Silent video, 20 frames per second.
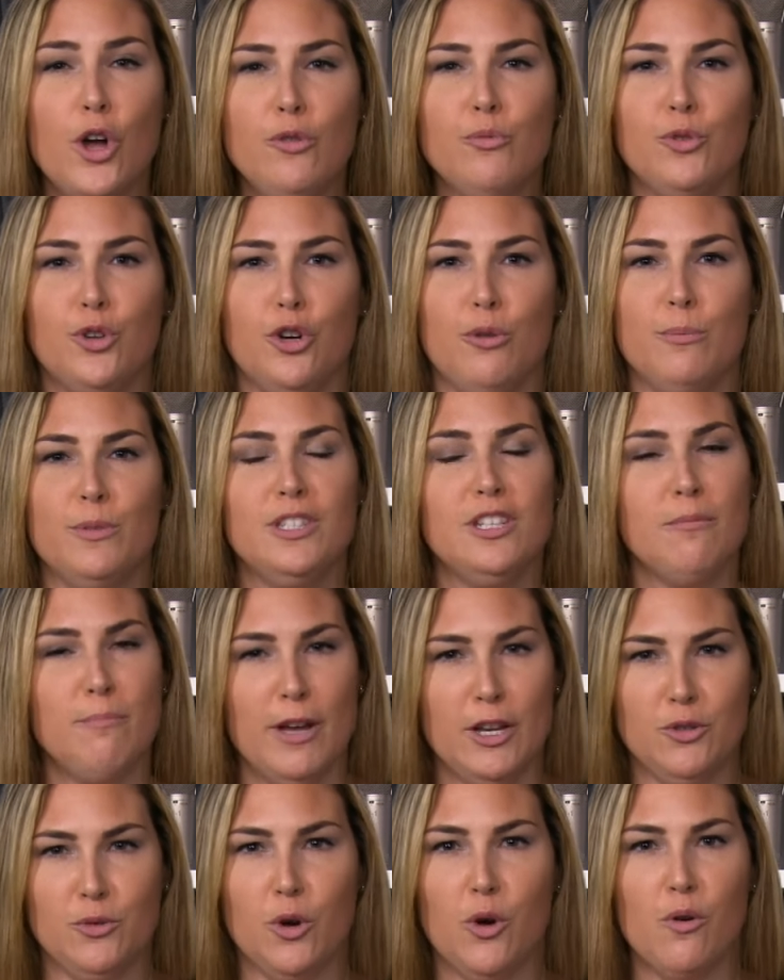rooms to
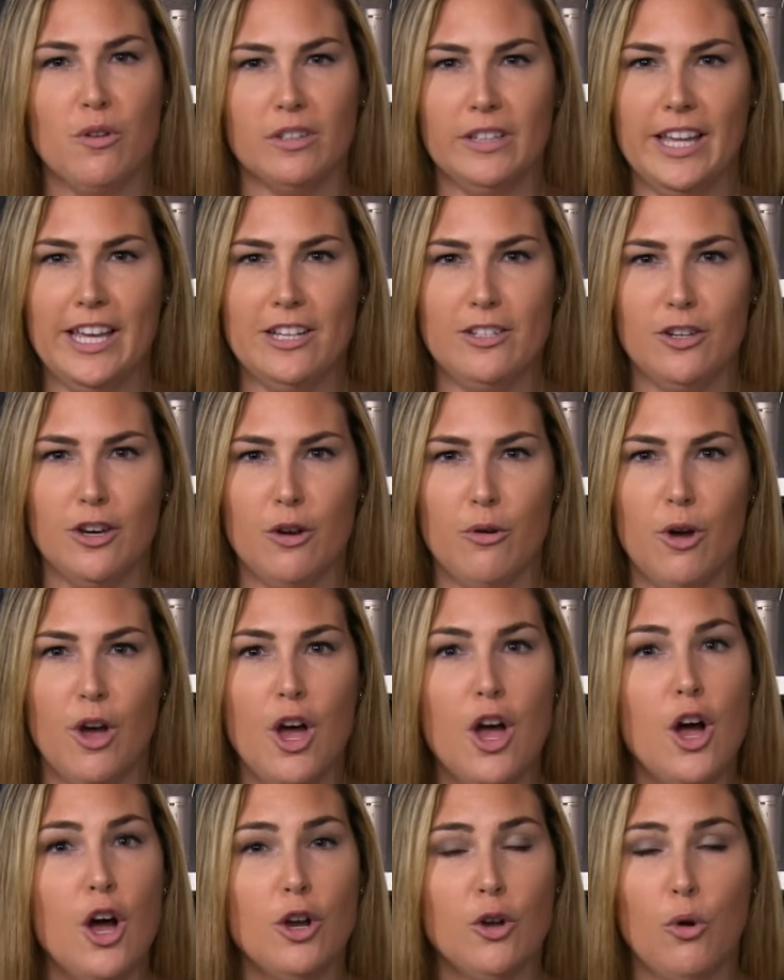Metro Orlando,
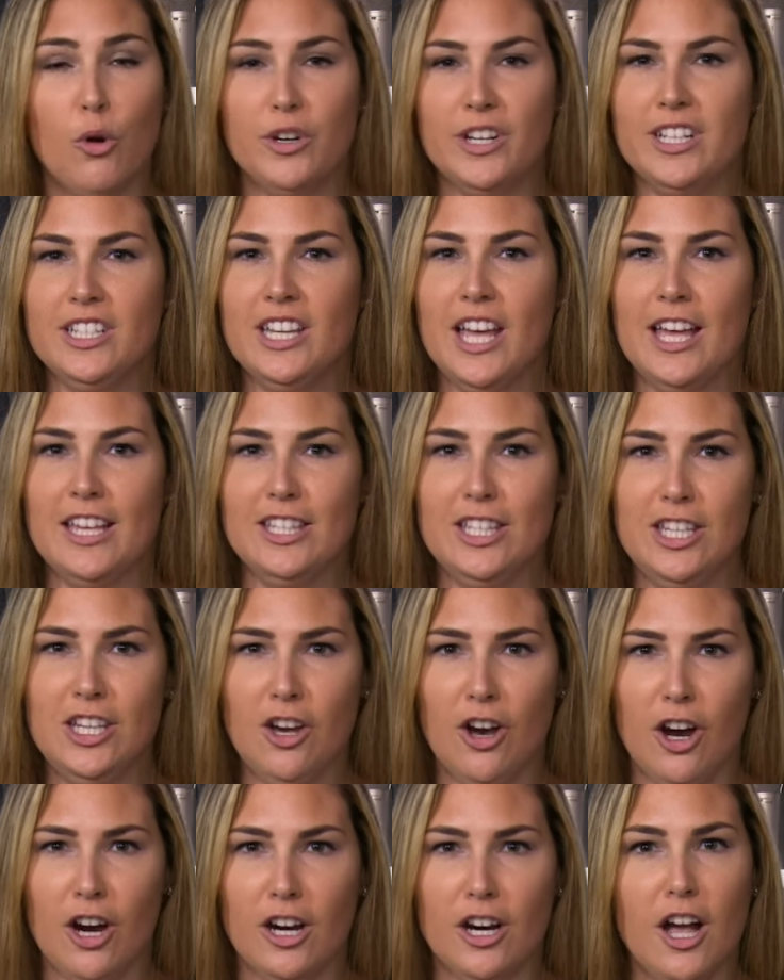according to
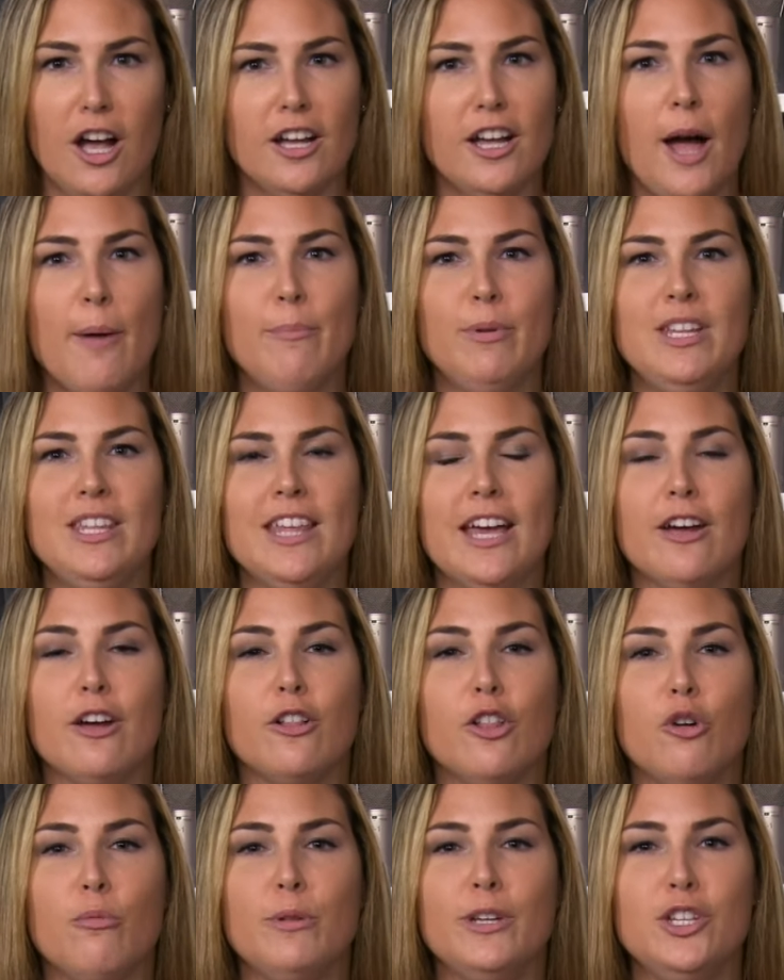STR, a company that
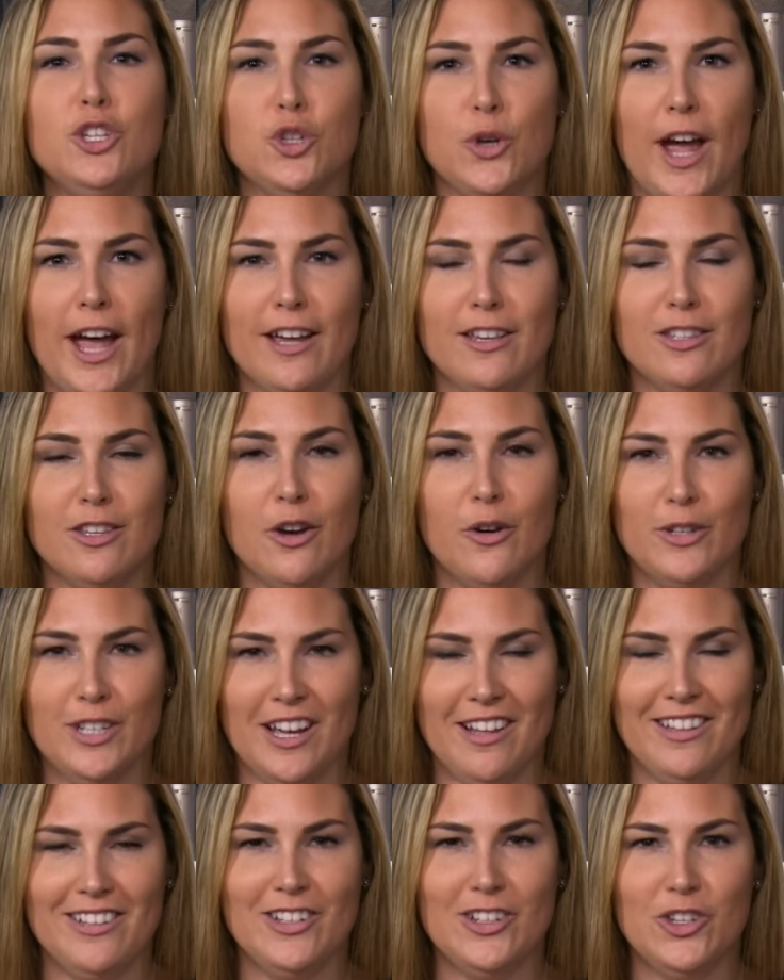globally tracks the hotel
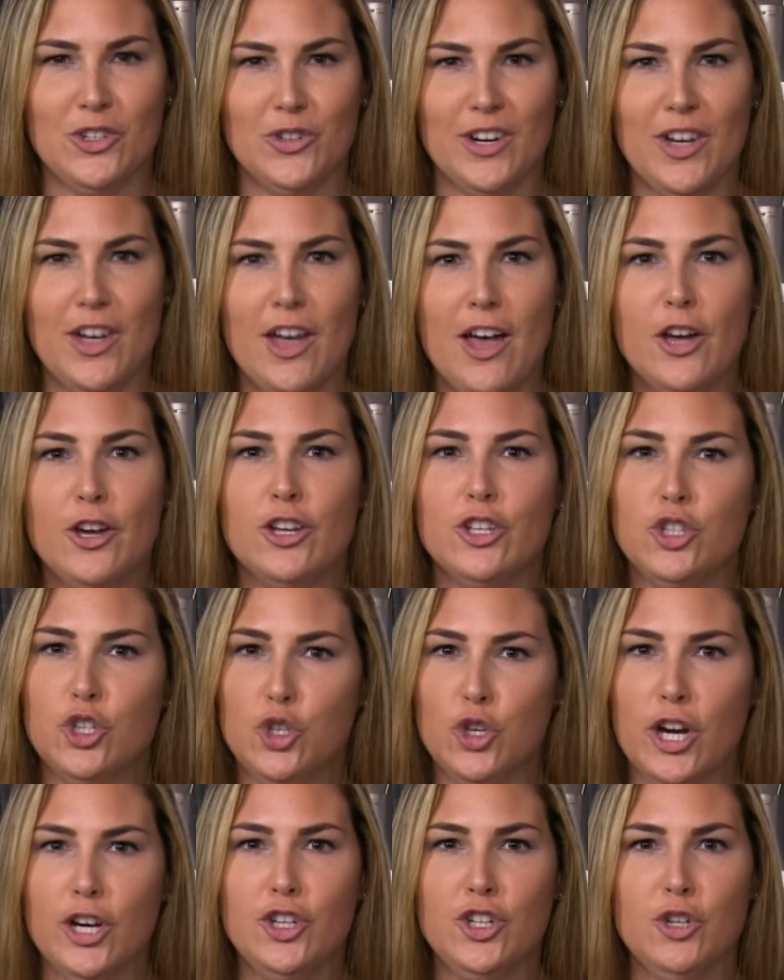industry.
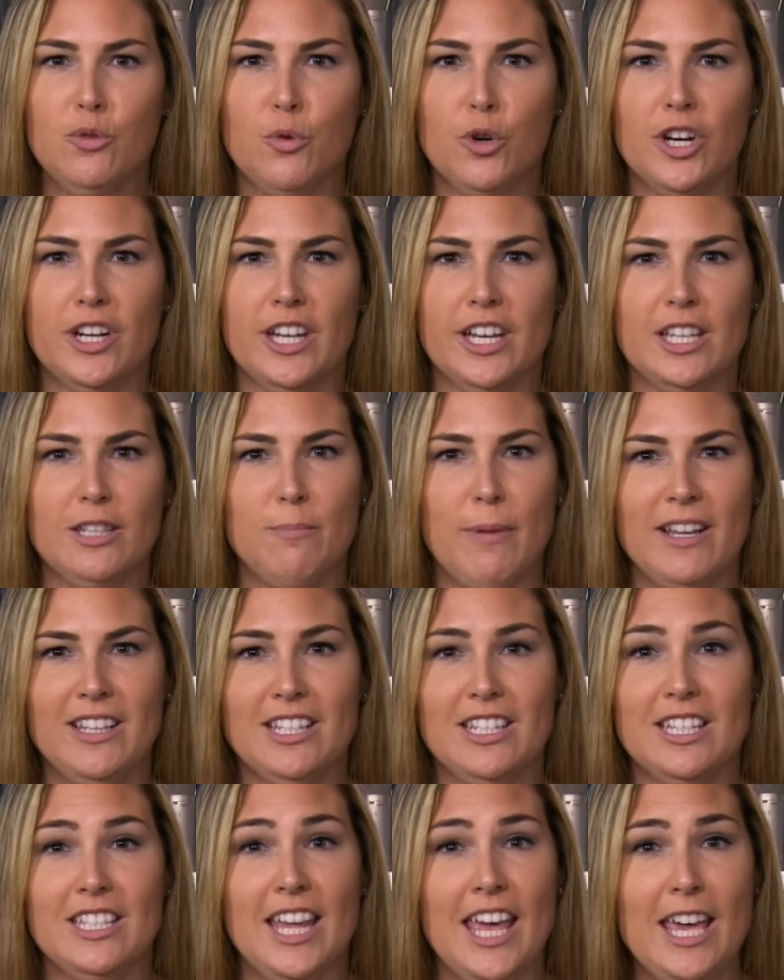Construction work expected to
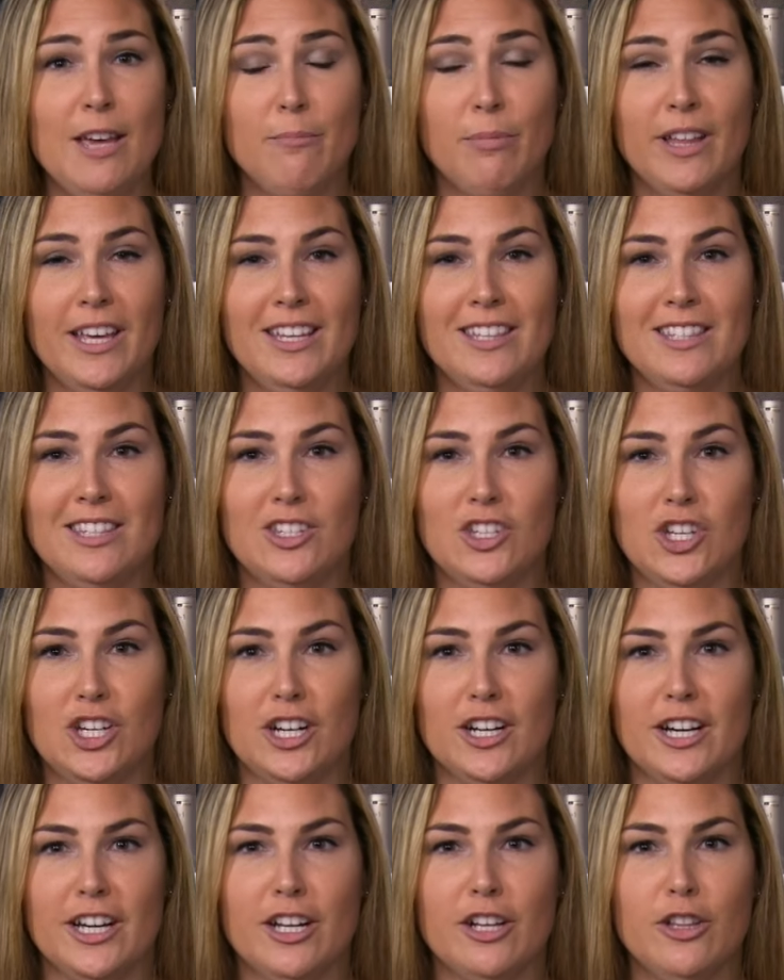take place this year
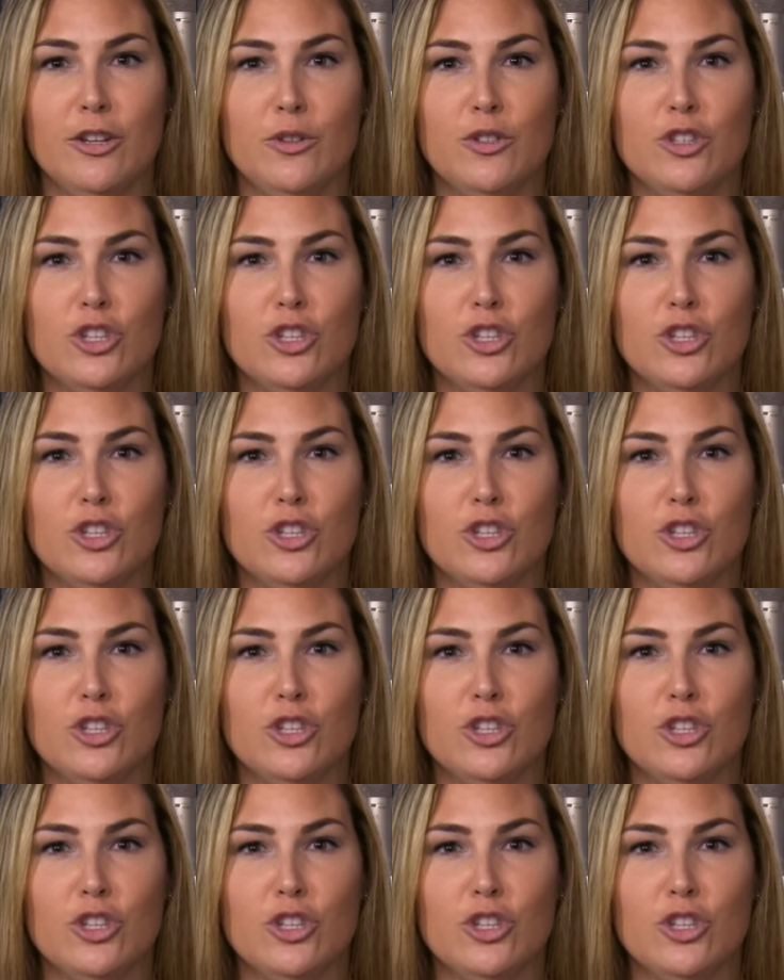includes the